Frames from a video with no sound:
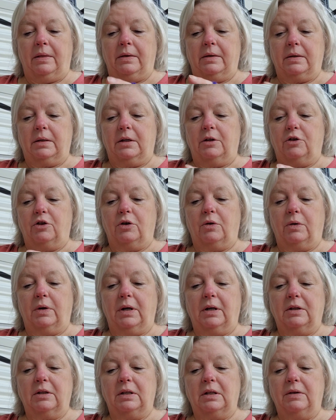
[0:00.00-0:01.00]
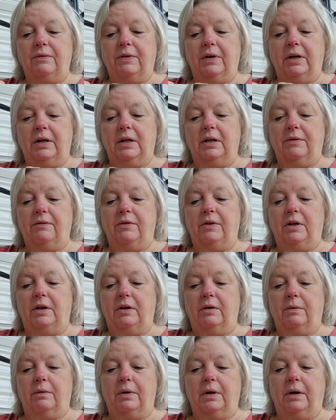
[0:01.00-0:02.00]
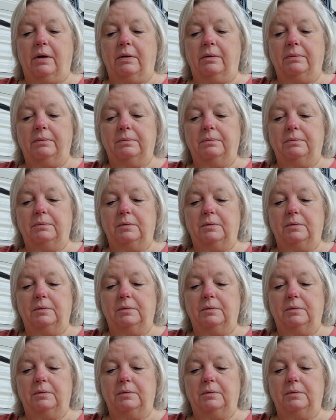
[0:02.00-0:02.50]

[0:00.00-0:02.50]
the ski show, and I'll see if I can get video there.